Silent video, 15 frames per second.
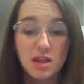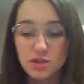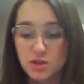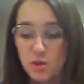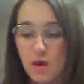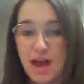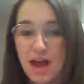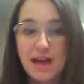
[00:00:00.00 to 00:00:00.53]

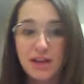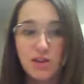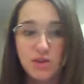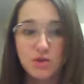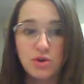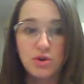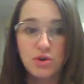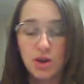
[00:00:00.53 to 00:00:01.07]
So as
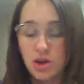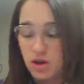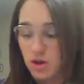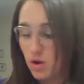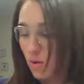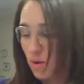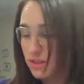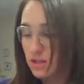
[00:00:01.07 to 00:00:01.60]
you're
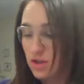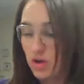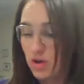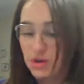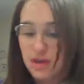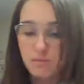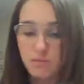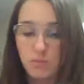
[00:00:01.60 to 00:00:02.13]
going to go
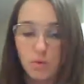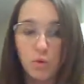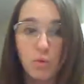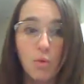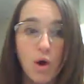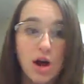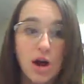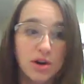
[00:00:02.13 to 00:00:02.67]
get more
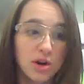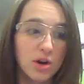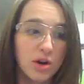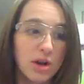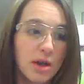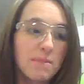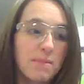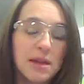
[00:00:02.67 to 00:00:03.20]
water,
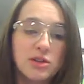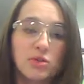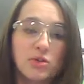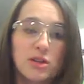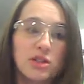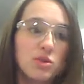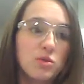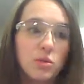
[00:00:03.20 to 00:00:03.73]
make sure
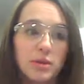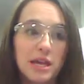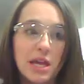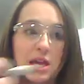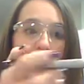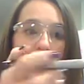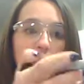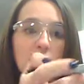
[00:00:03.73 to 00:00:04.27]
that you only get